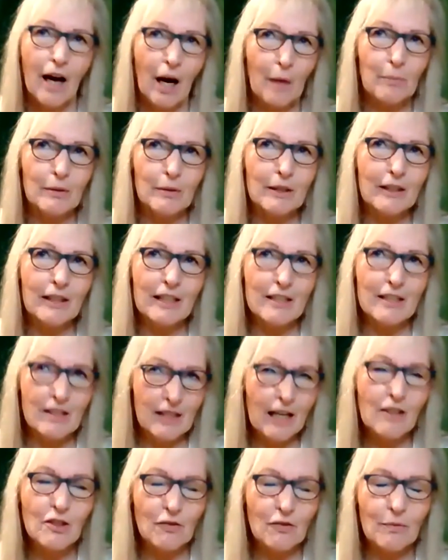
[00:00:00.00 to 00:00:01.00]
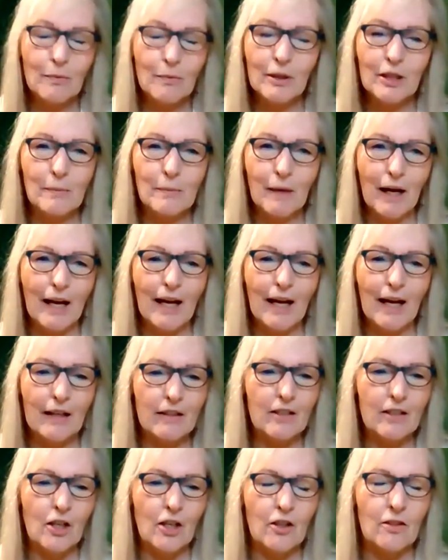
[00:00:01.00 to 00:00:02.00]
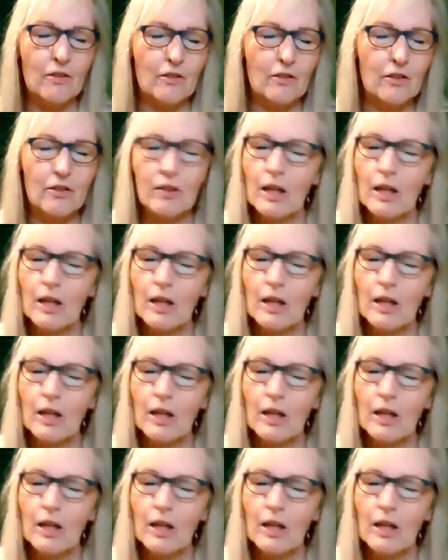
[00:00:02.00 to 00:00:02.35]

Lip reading: I believe he sounds familiar, but I hadn't heard,